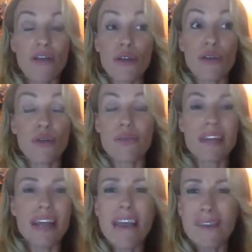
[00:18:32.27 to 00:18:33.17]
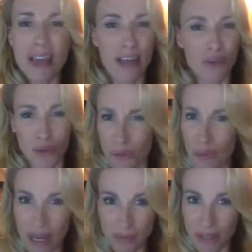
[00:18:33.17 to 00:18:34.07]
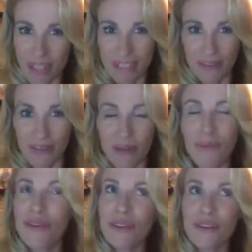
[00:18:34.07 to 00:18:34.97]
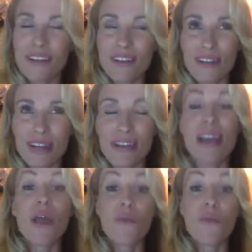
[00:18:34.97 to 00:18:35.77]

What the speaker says: who never are good at buying presents for anyone. Well, not never.